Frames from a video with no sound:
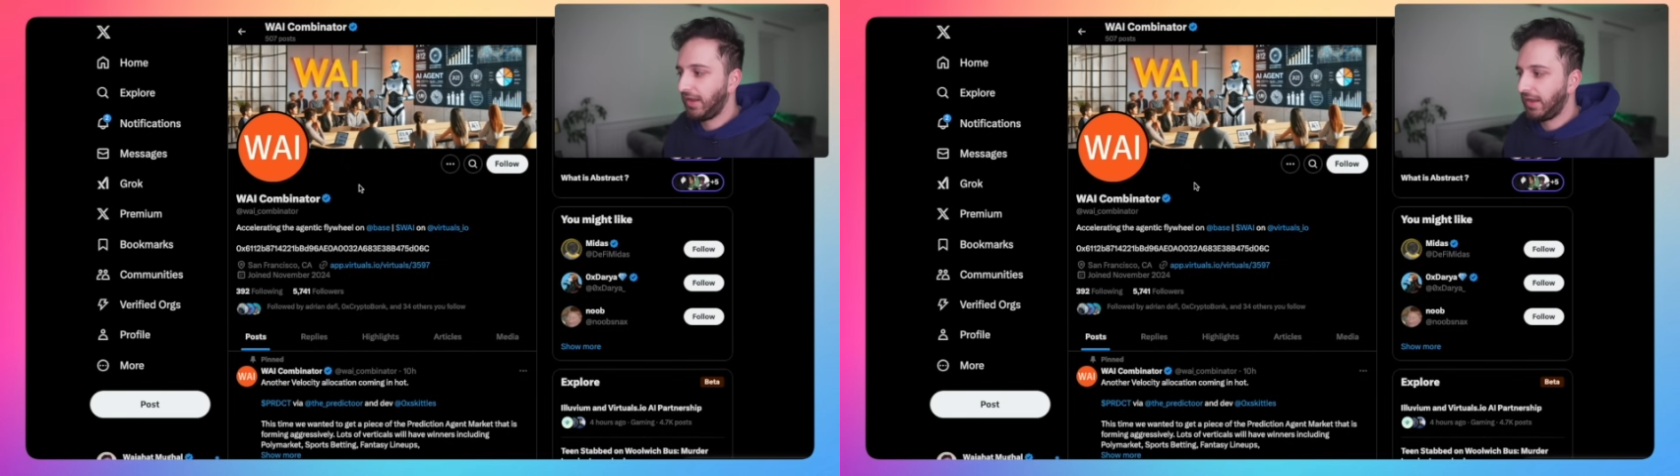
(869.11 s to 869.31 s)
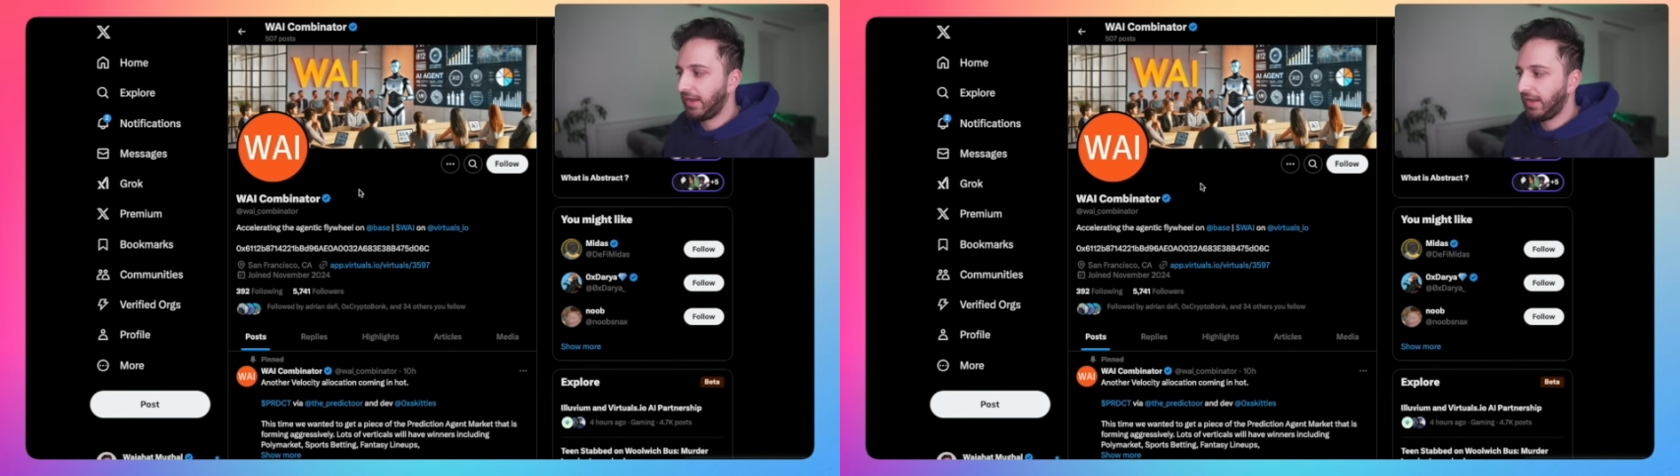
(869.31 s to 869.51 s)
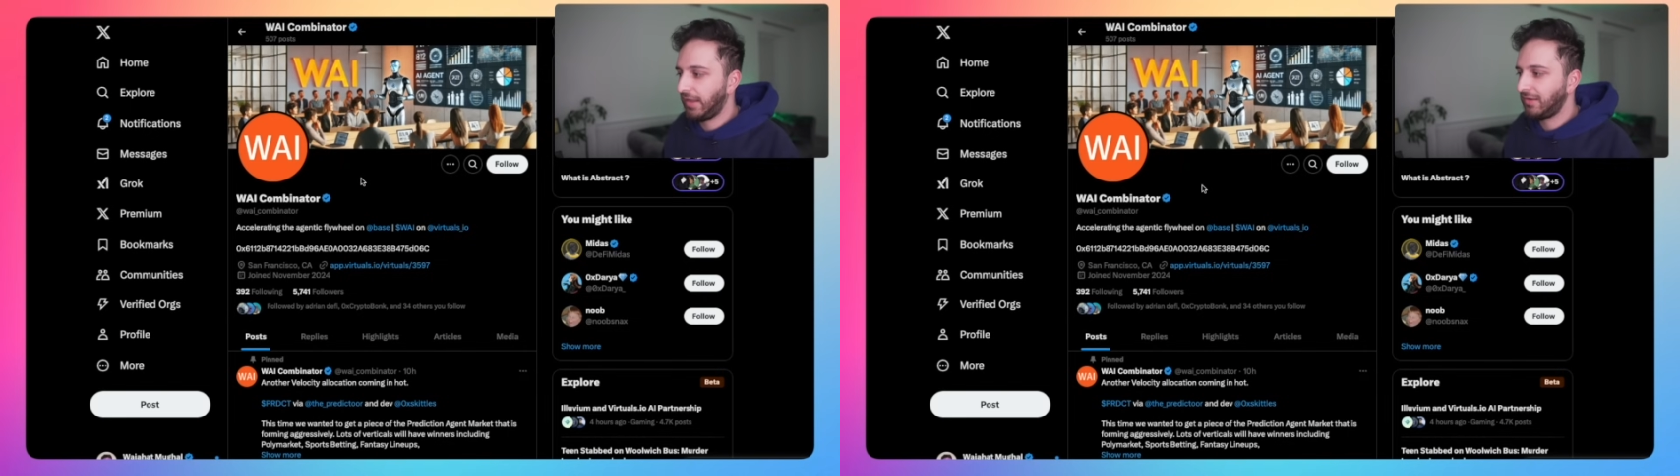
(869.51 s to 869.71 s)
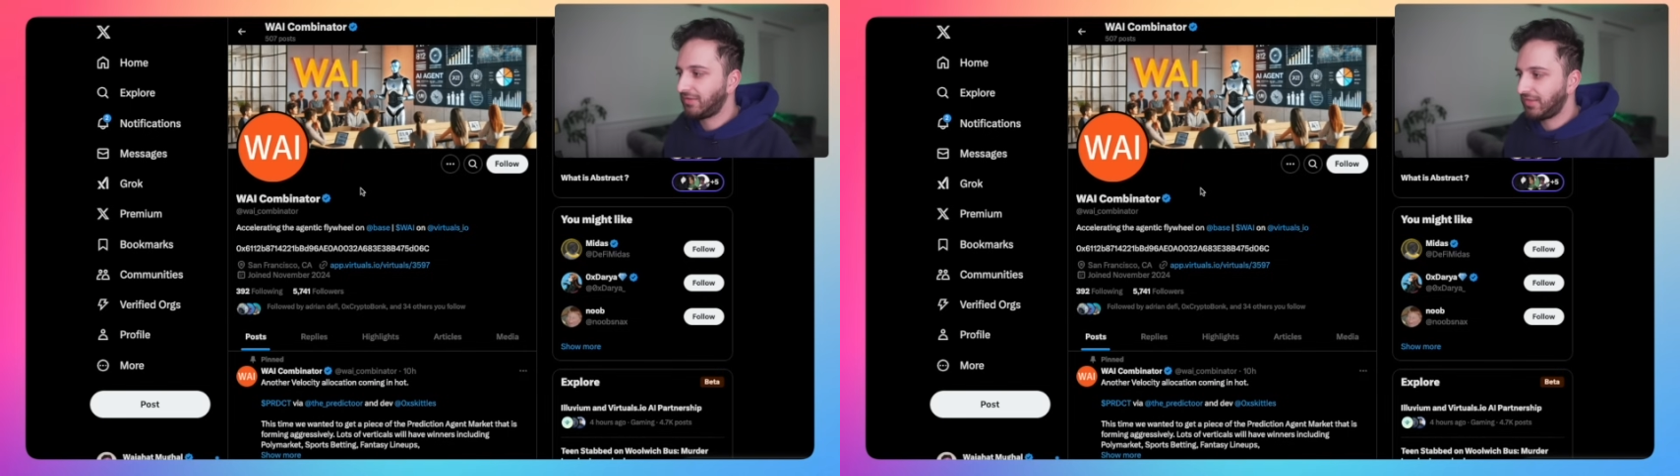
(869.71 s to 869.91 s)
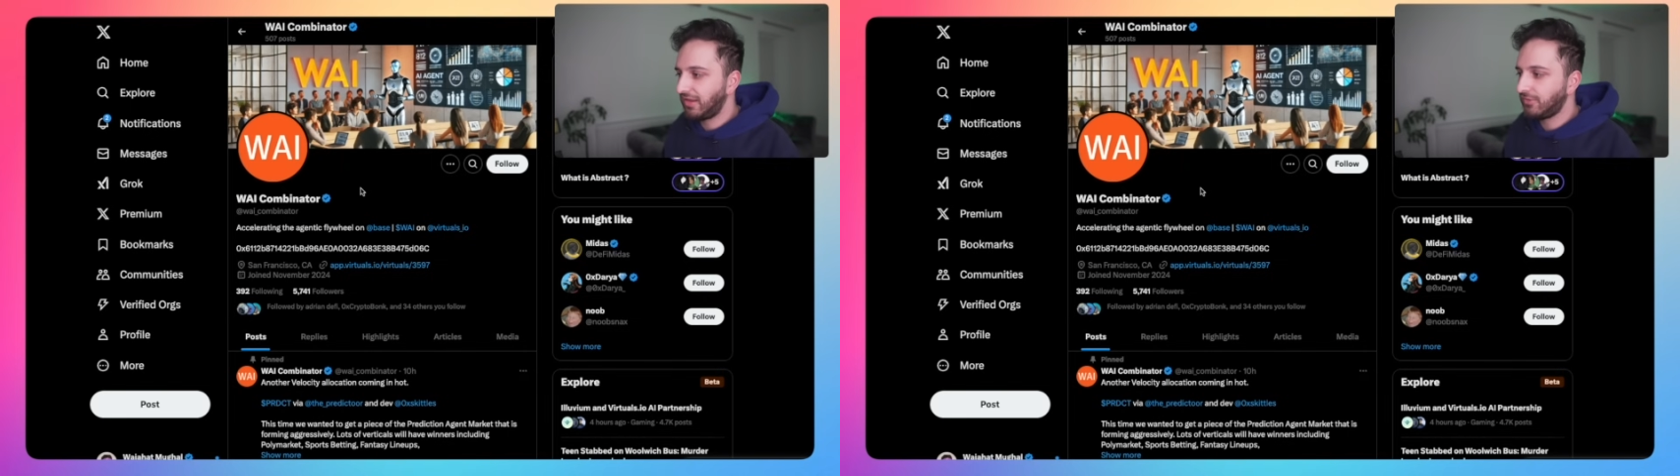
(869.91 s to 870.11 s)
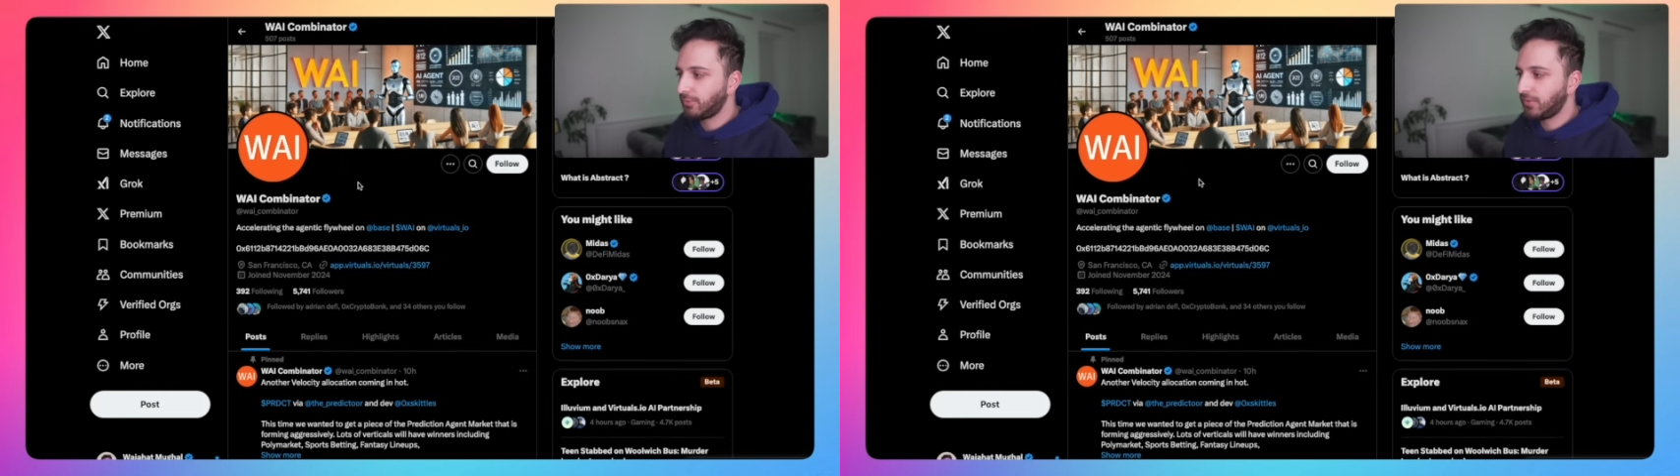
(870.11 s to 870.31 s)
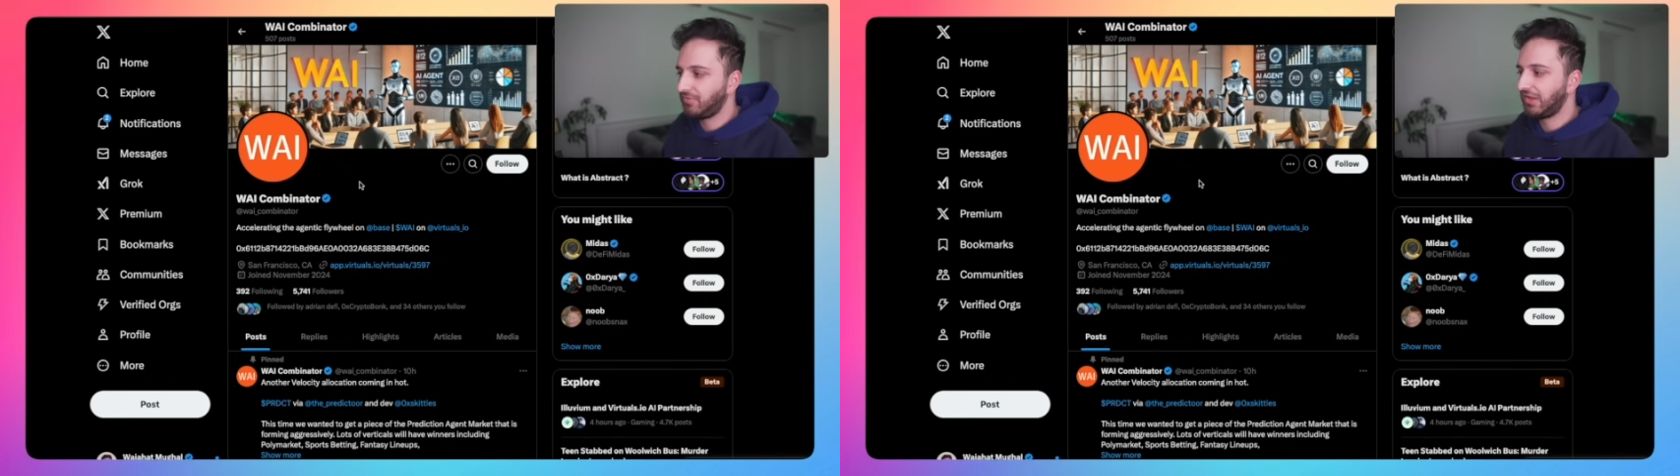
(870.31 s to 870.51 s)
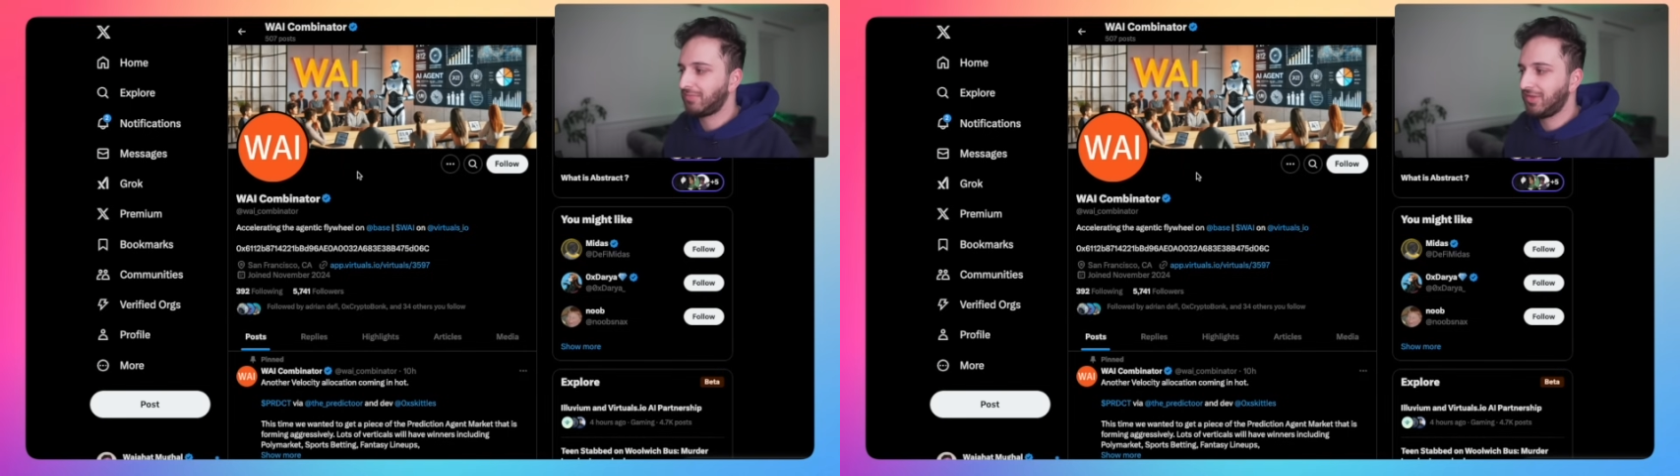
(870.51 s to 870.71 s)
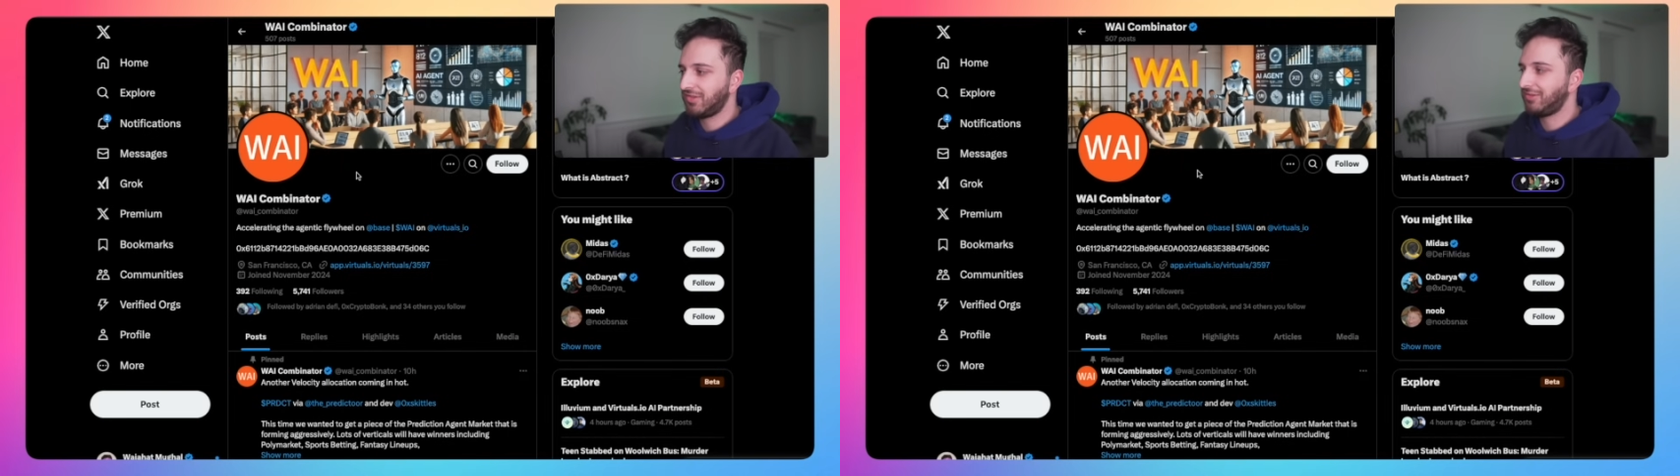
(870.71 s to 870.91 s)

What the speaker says: and they do investments